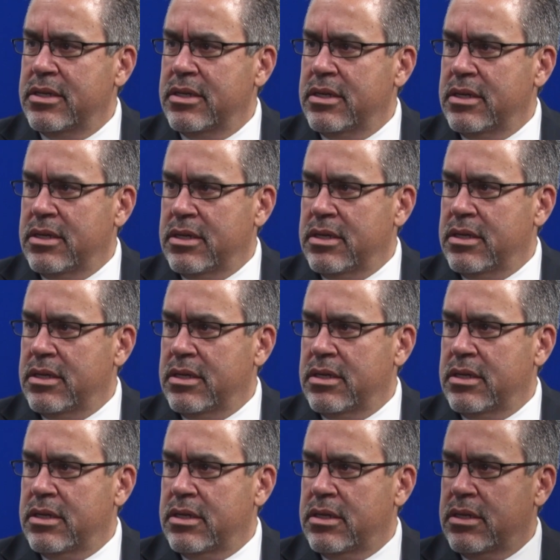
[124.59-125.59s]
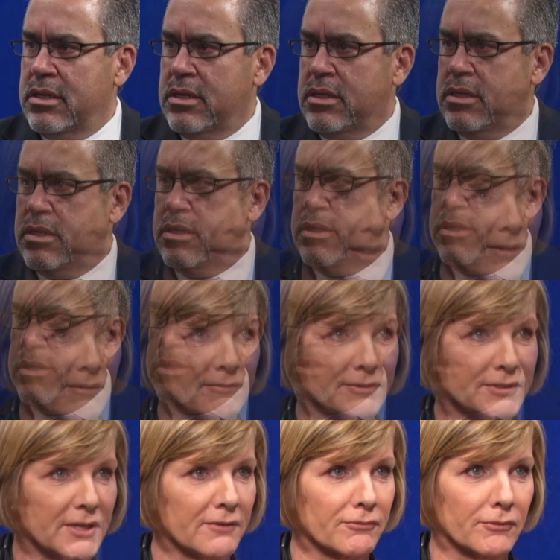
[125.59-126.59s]
Well, you know, I
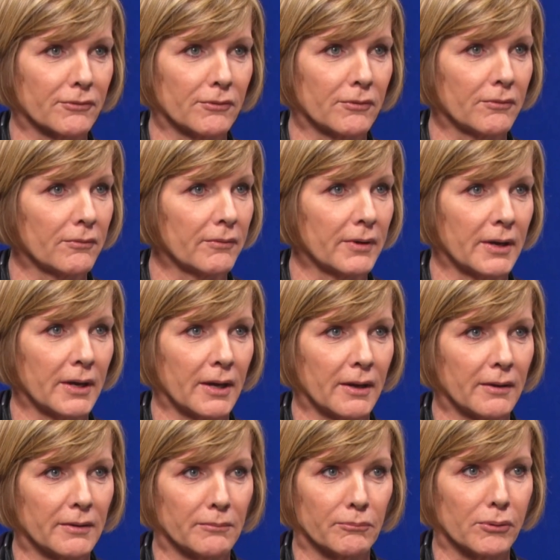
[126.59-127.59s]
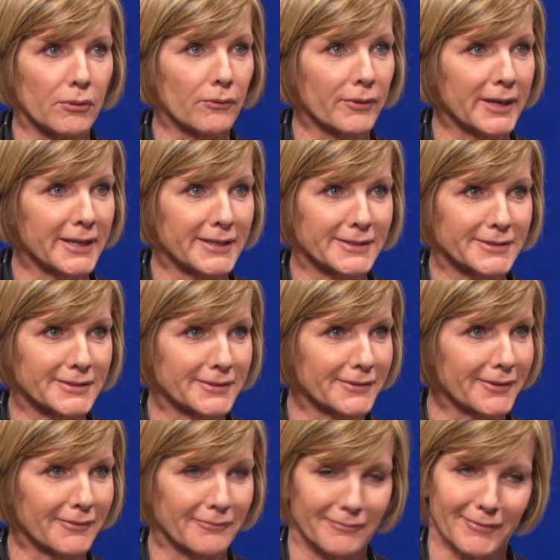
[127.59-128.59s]
have several employees,
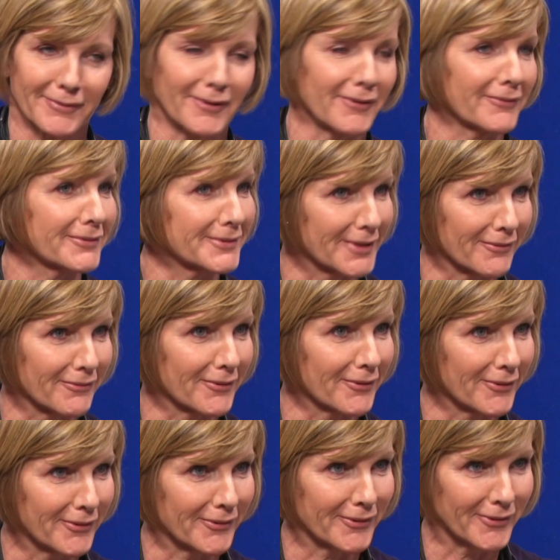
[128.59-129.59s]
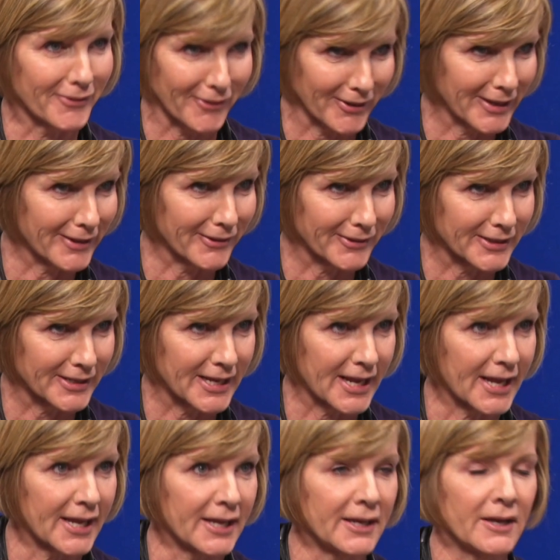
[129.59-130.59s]
several who are here
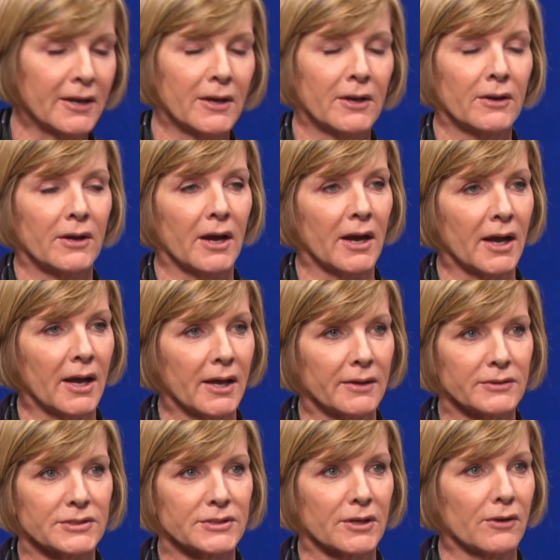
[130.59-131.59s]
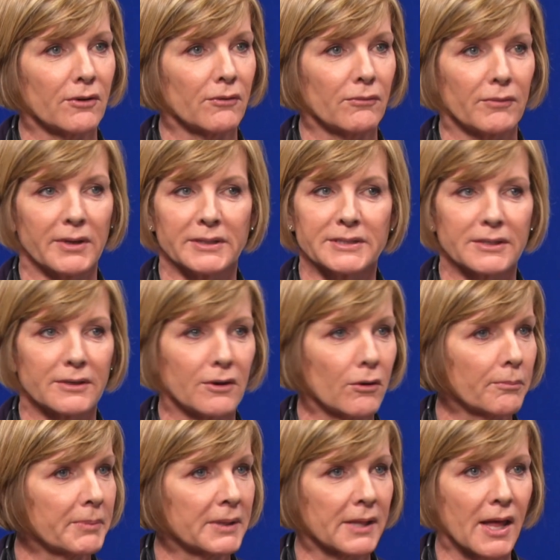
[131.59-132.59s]
today. That's right. So it's an
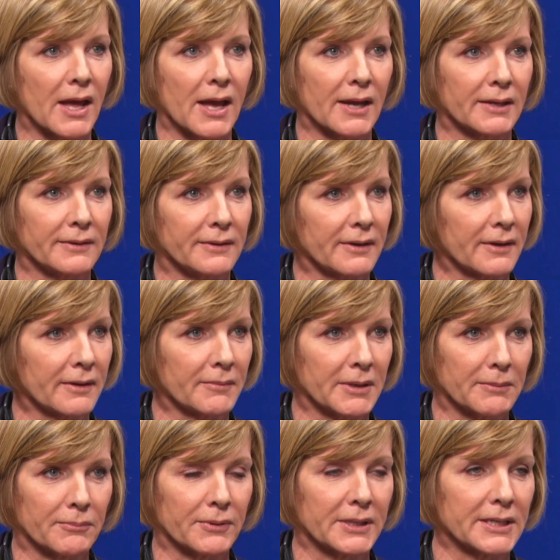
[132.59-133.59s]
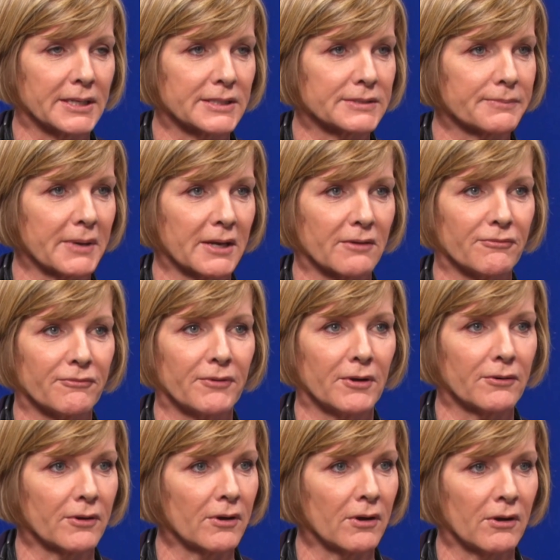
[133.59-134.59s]
open line. I mean, please make a
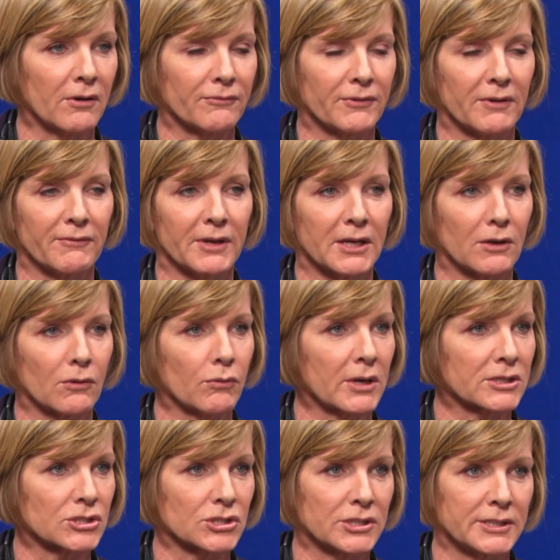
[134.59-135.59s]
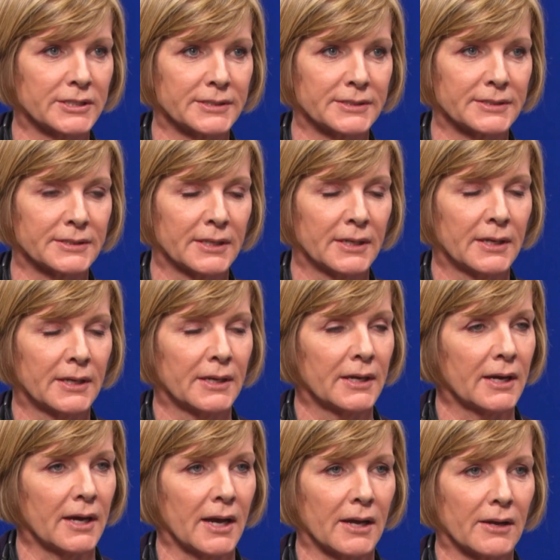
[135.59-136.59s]
phone call if you have any questions.
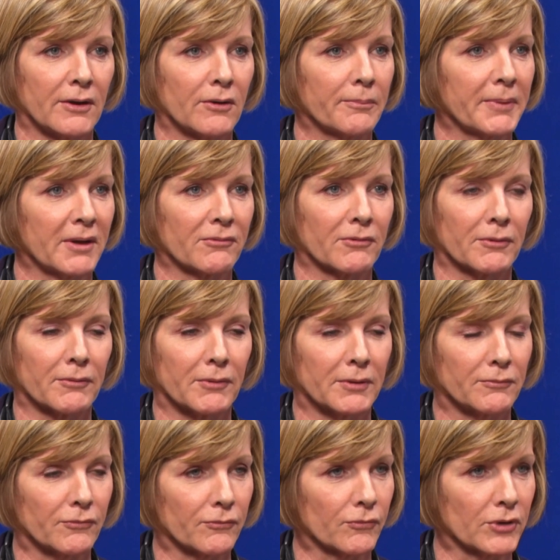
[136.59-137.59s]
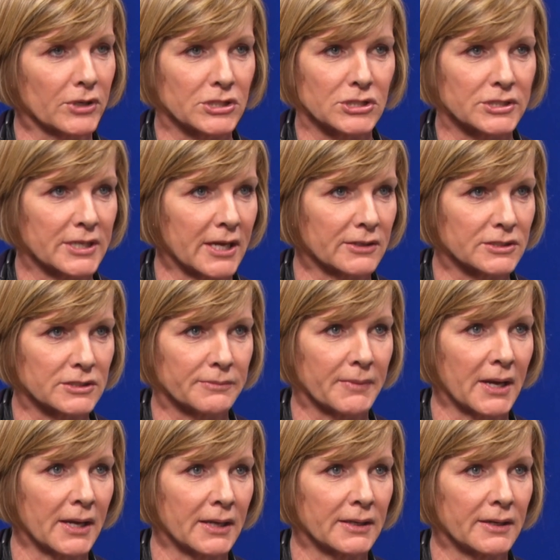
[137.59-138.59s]
I hope everyone reaches out to
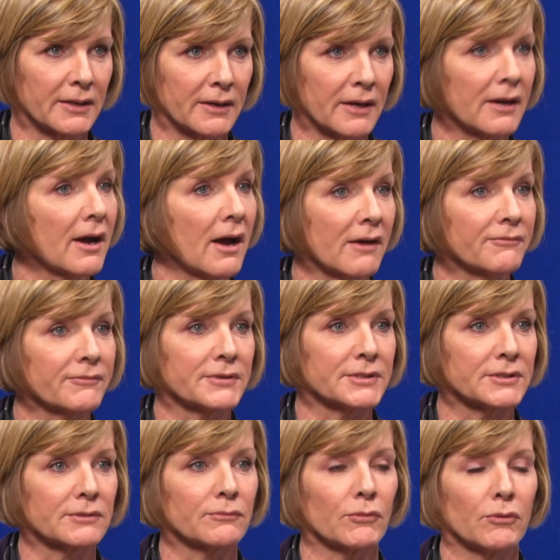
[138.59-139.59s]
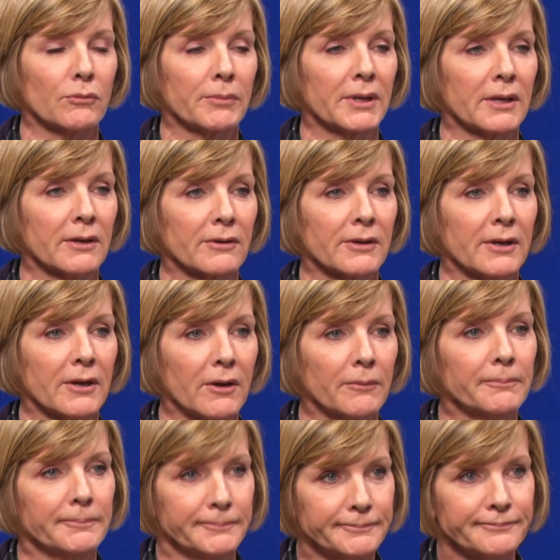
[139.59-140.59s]
my office and we'll be here to
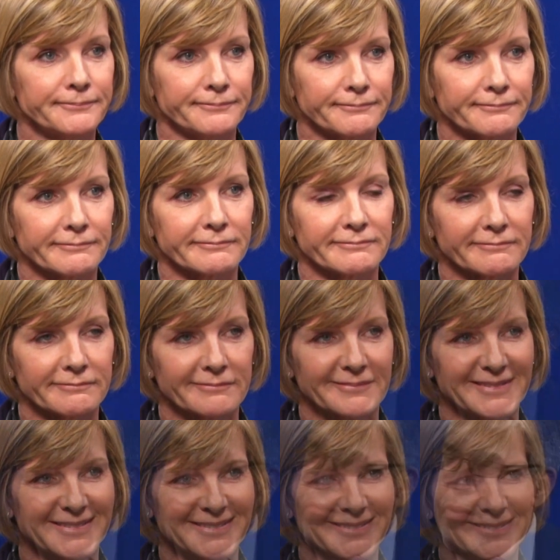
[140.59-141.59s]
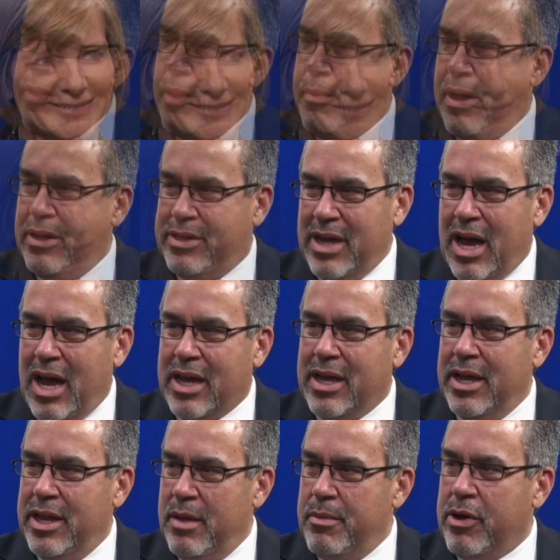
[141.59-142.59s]
help. And how do you feel about
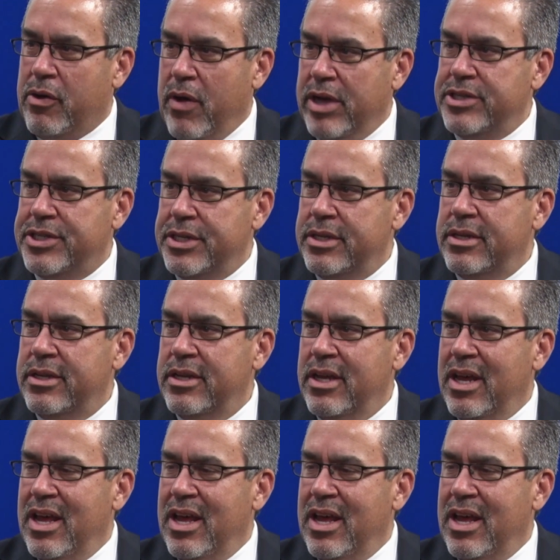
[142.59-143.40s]
DACA and immigration?